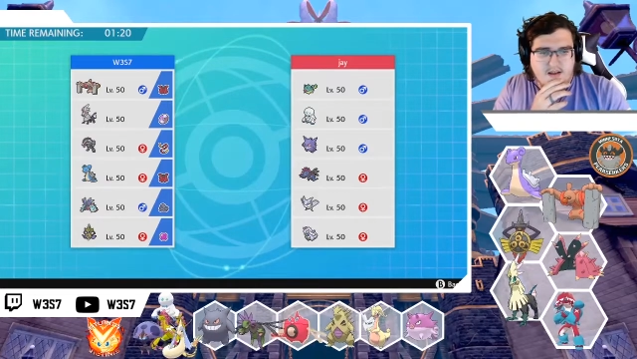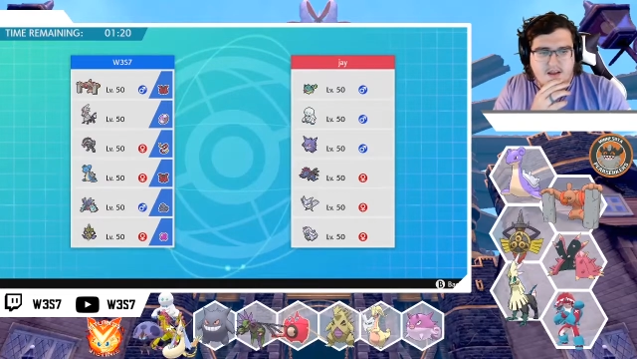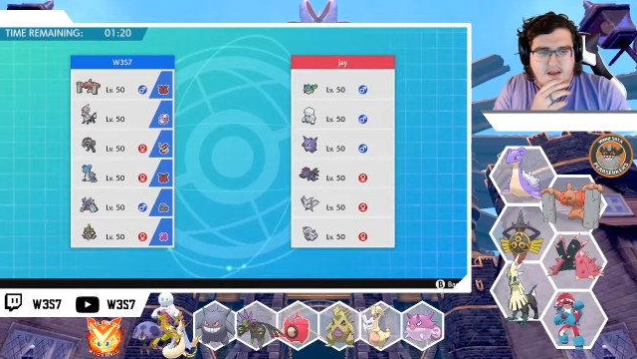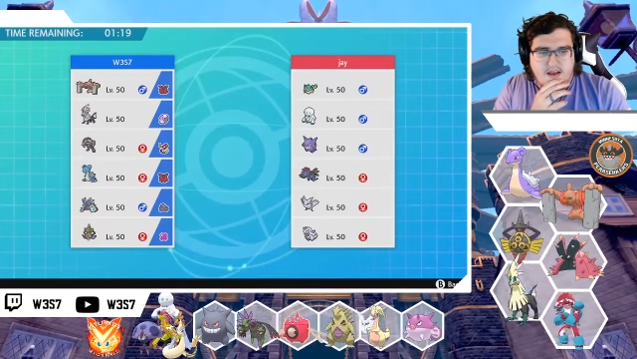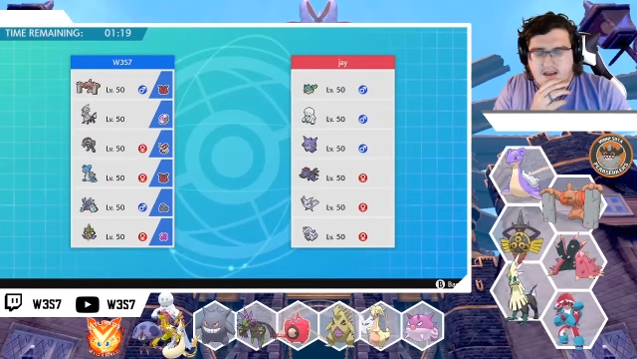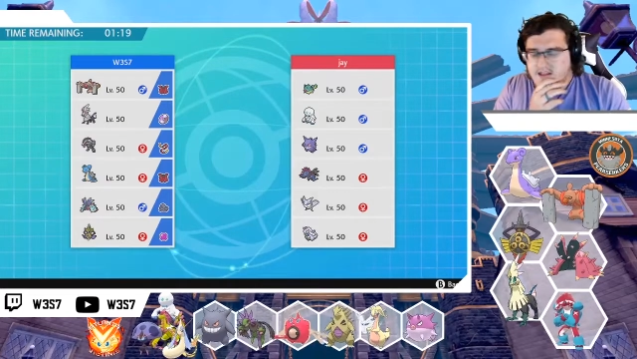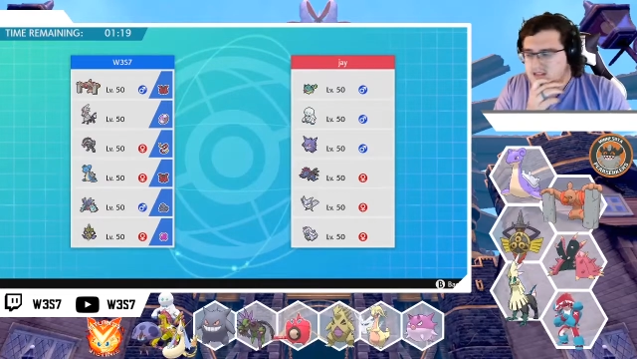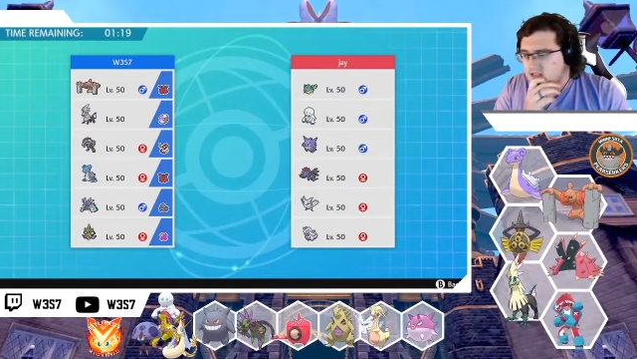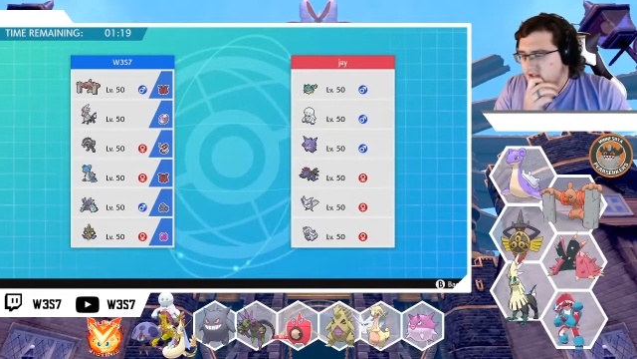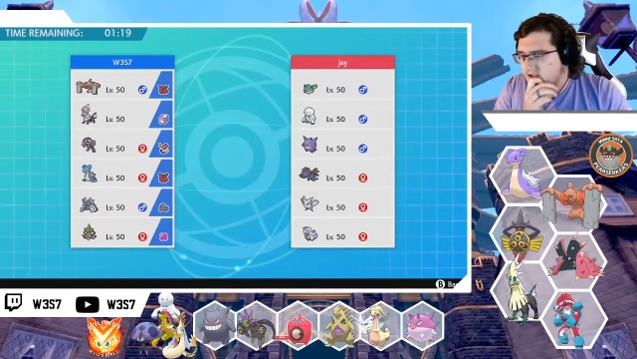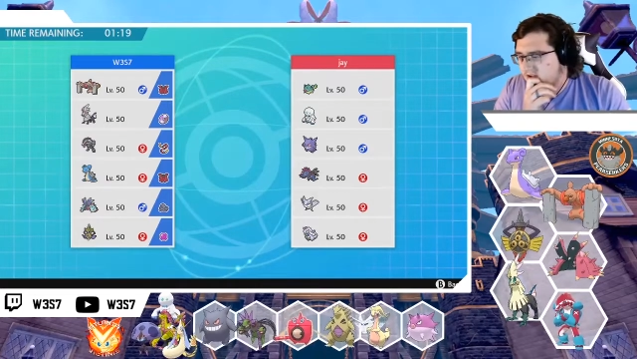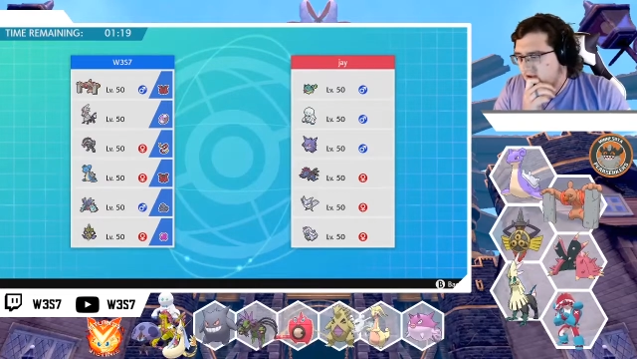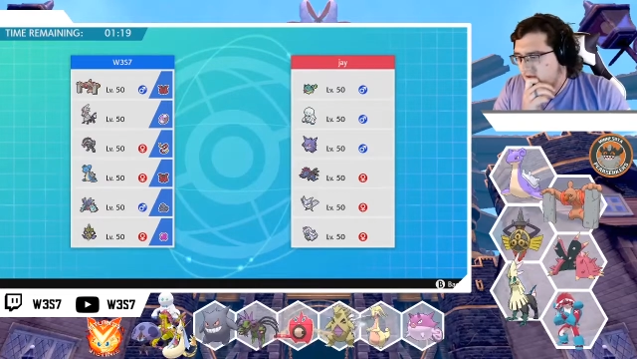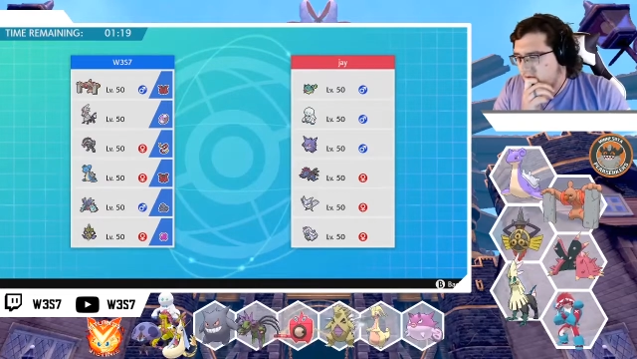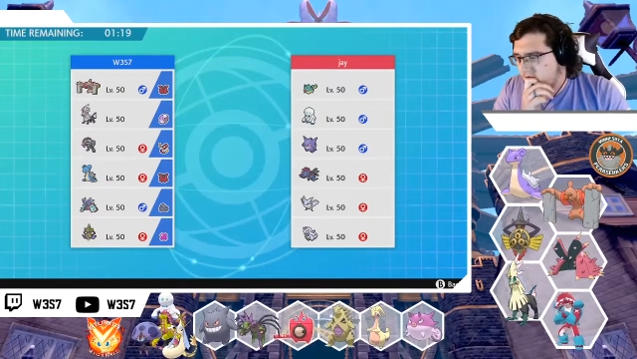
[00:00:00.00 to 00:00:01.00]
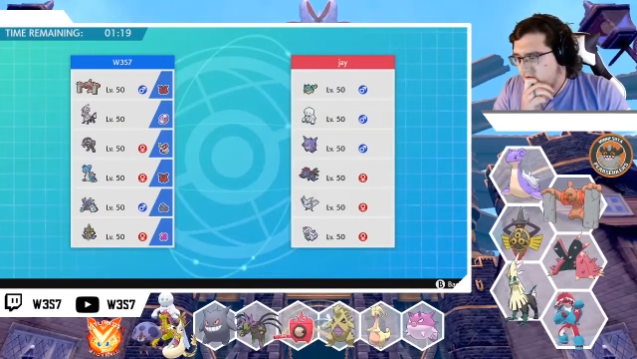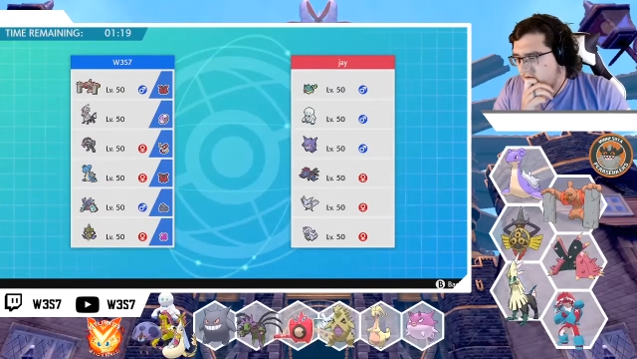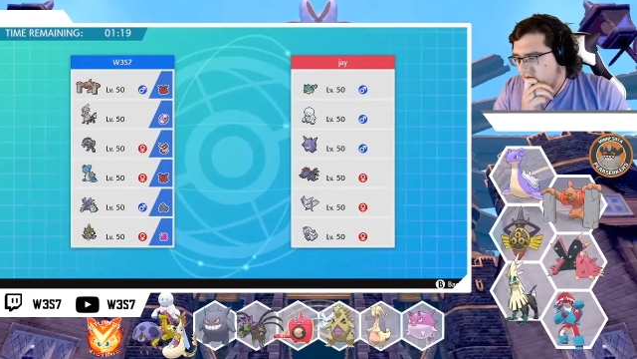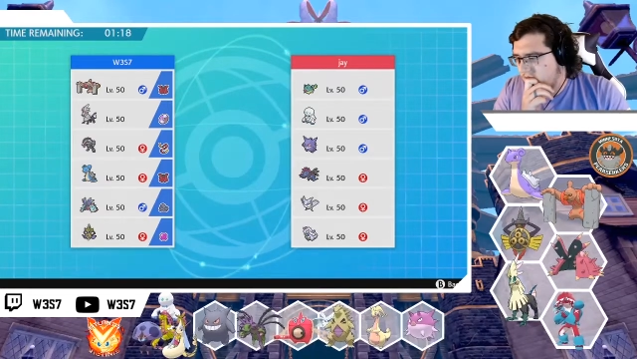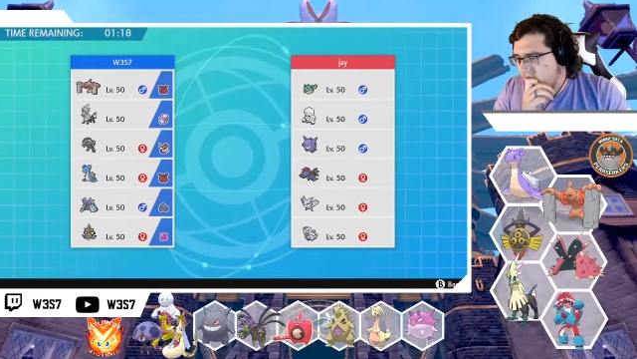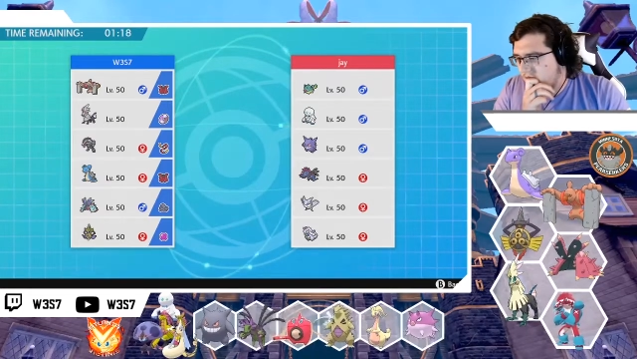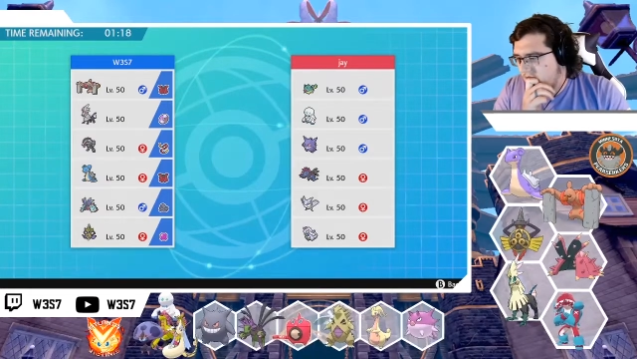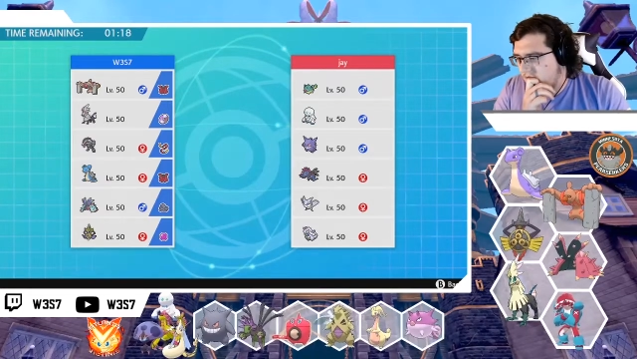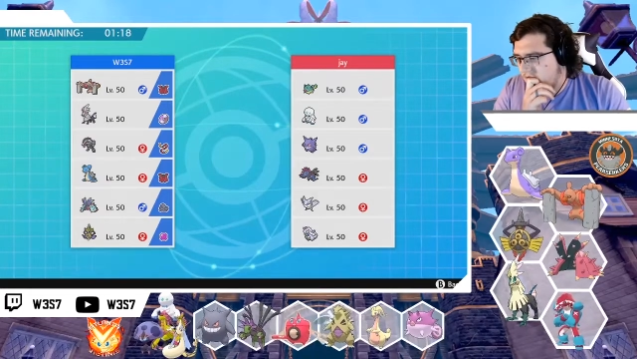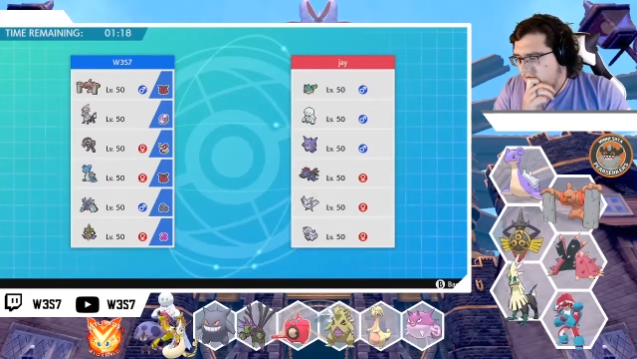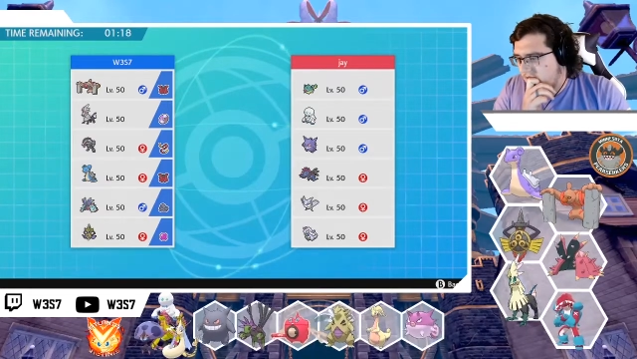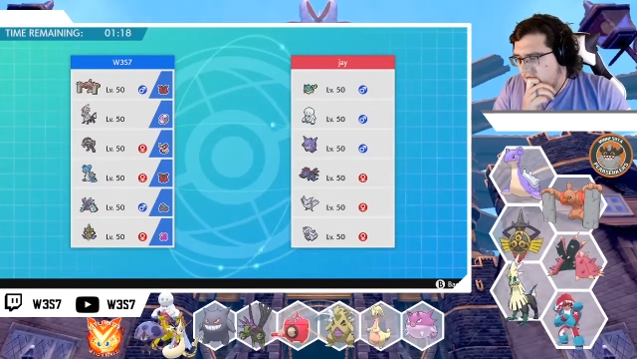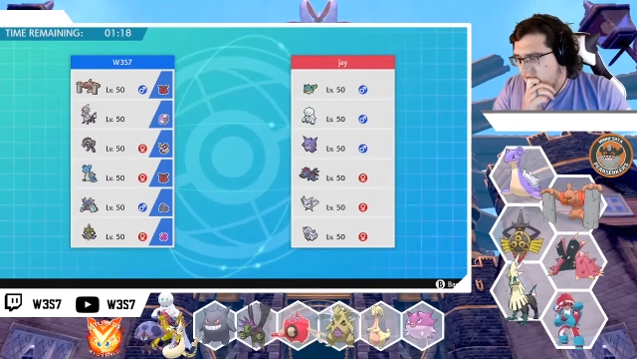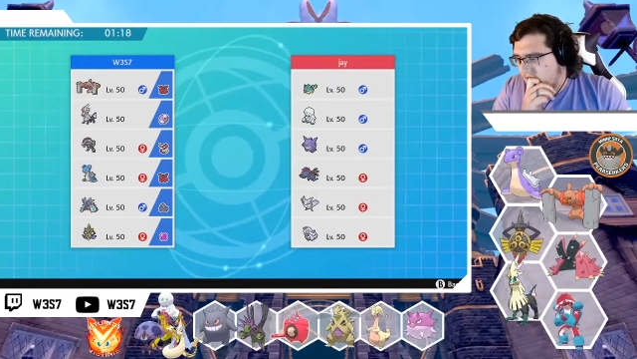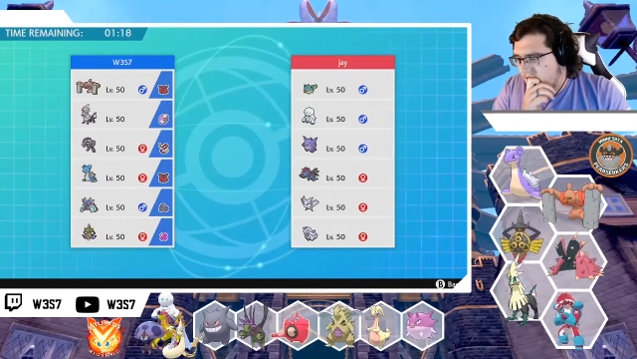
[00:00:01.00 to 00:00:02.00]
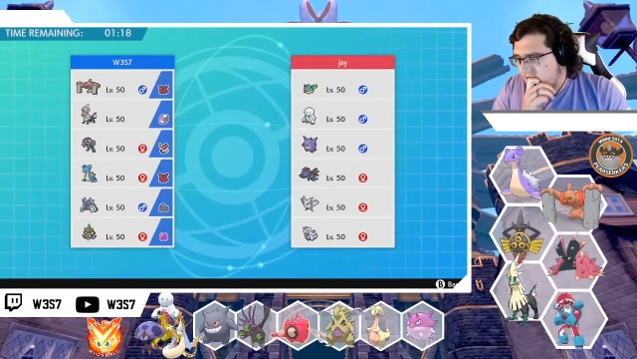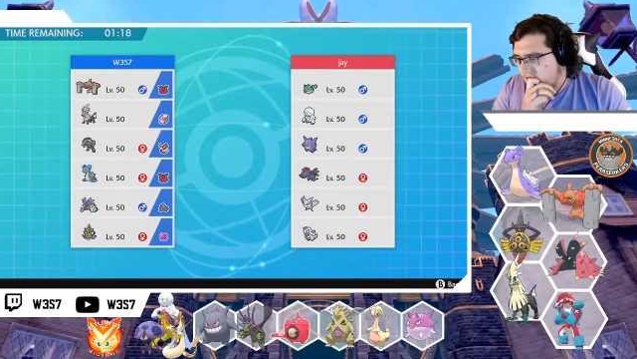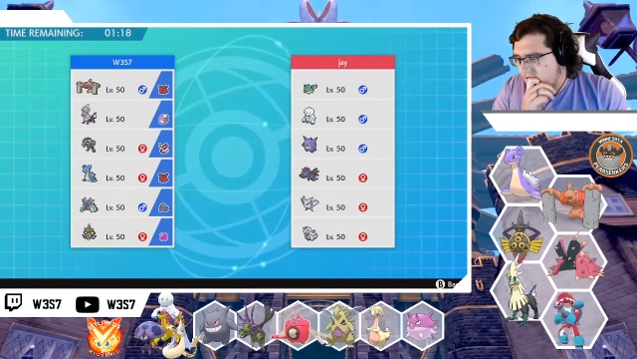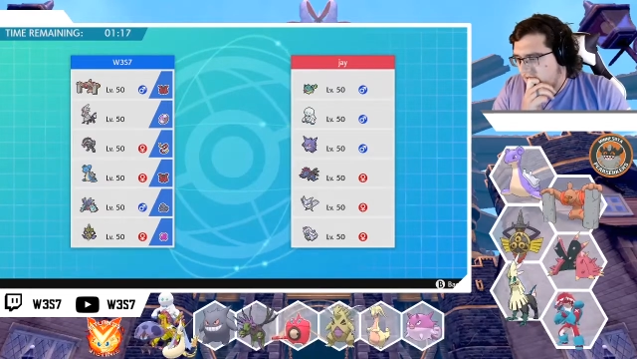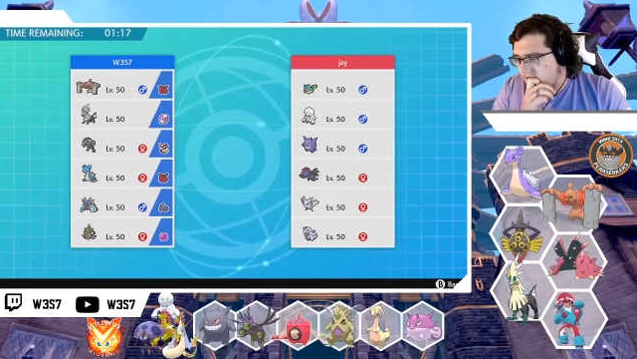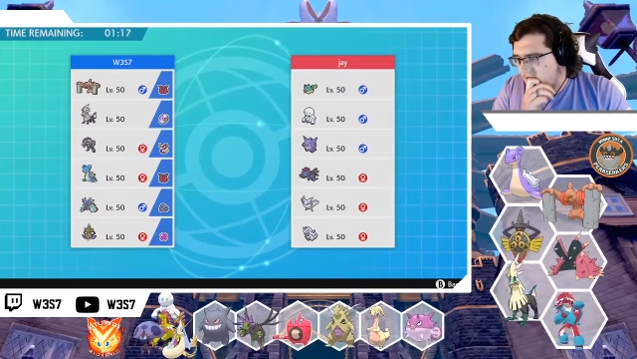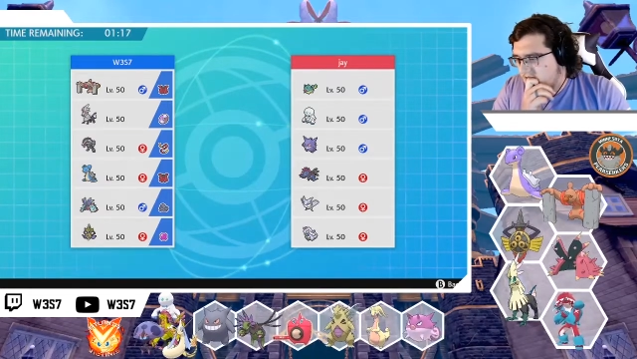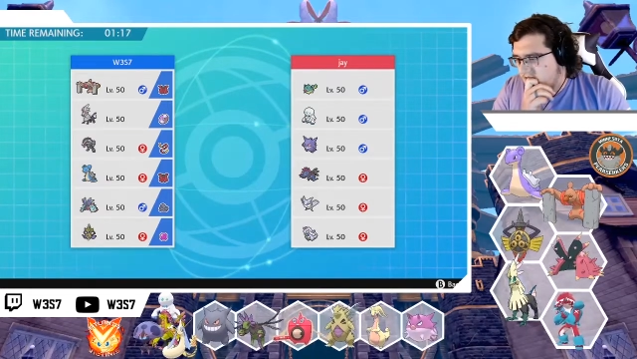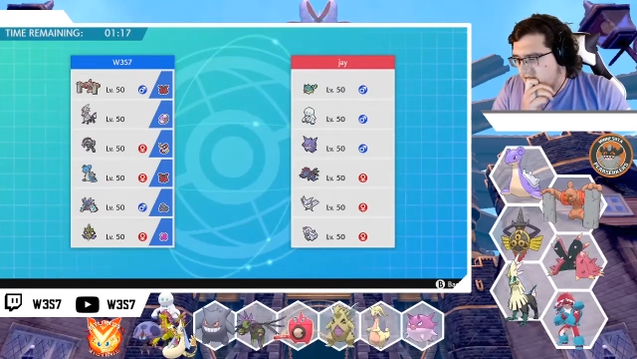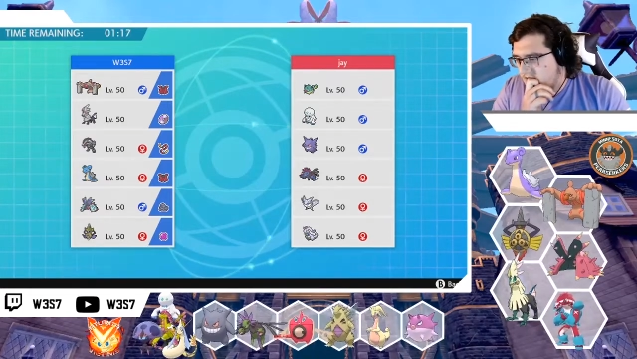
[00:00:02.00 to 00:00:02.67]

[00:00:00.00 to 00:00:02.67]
that's incredible. That's